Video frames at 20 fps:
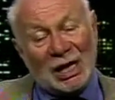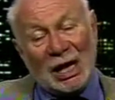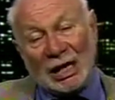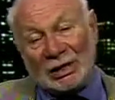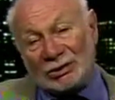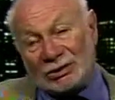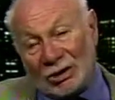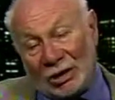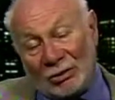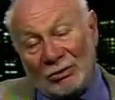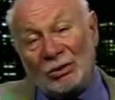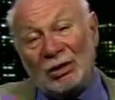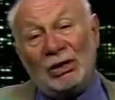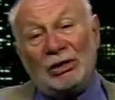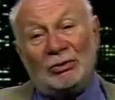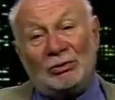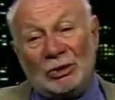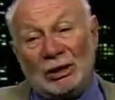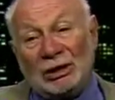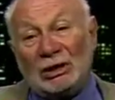And so
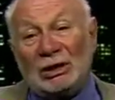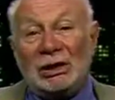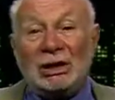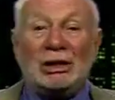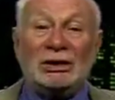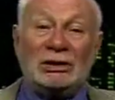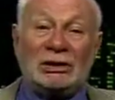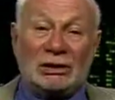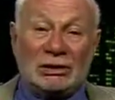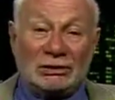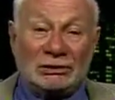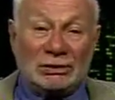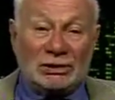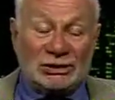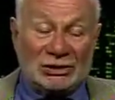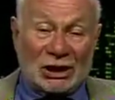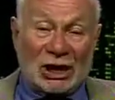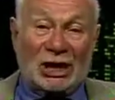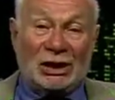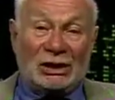we
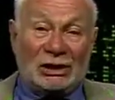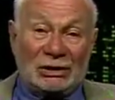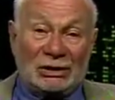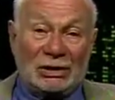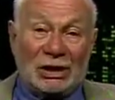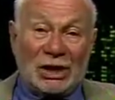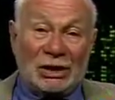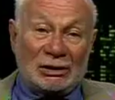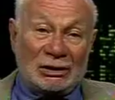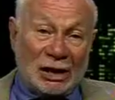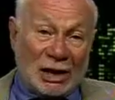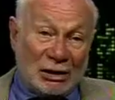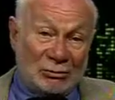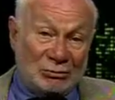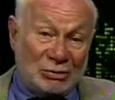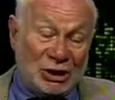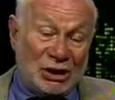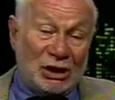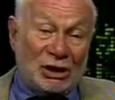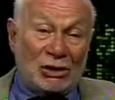decided that uh,
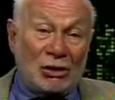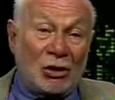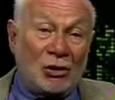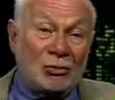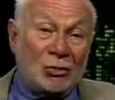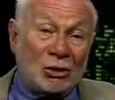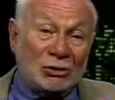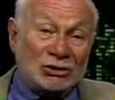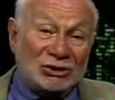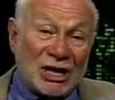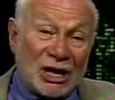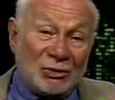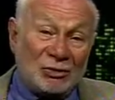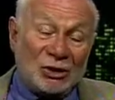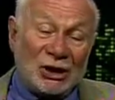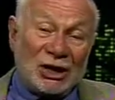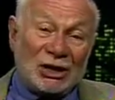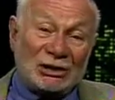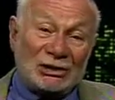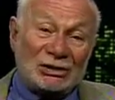being Homo
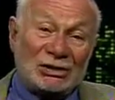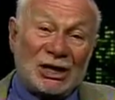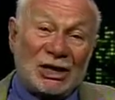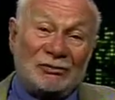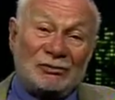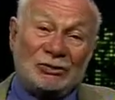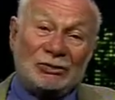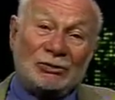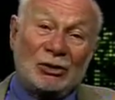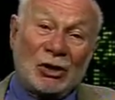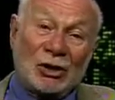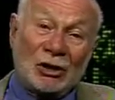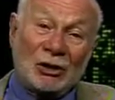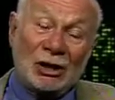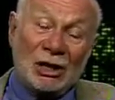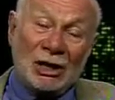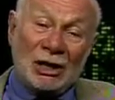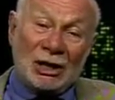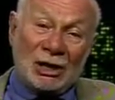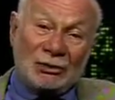sapiens, after all,
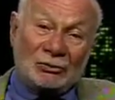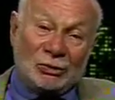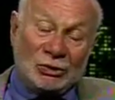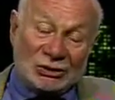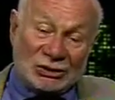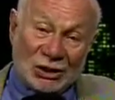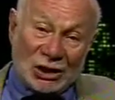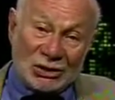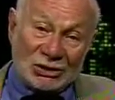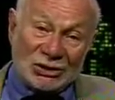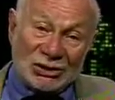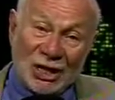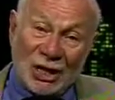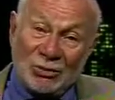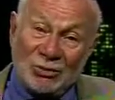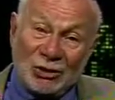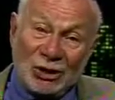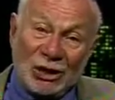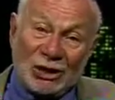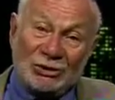it was our
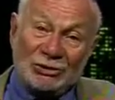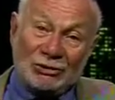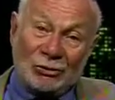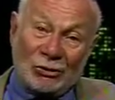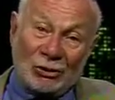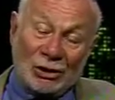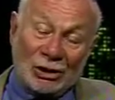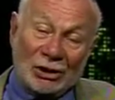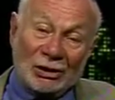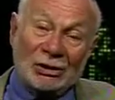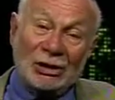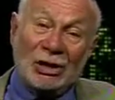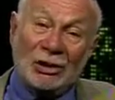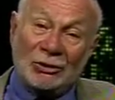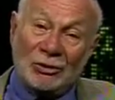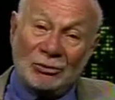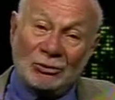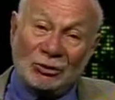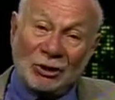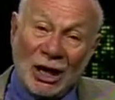sapient organ,
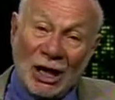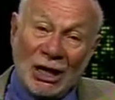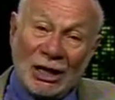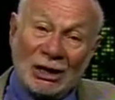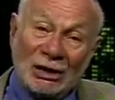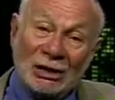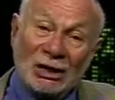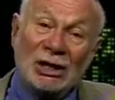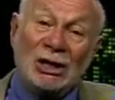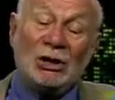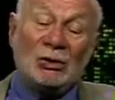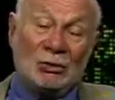the brain,